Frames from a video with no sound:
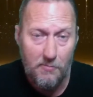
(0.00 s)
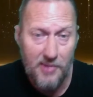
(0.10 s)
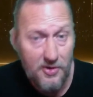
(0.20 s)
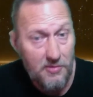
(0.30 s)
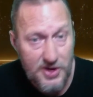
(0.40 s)

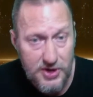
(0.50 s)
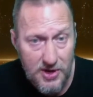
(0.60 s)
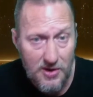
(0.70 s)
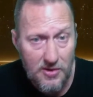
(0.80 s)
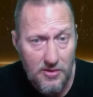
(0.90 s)
better my
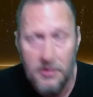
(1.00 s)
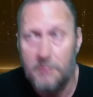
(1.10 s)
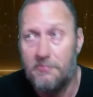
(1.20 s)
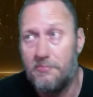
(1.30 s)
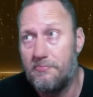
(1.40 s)
show,
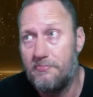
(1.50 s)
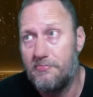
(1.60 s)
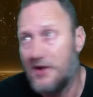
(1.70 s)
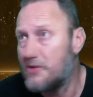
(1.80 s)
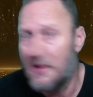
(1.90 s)

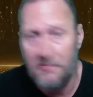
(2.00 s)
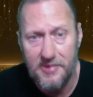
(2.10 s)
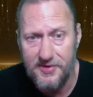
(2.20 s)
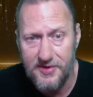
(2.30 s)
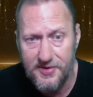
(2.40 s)
better my business,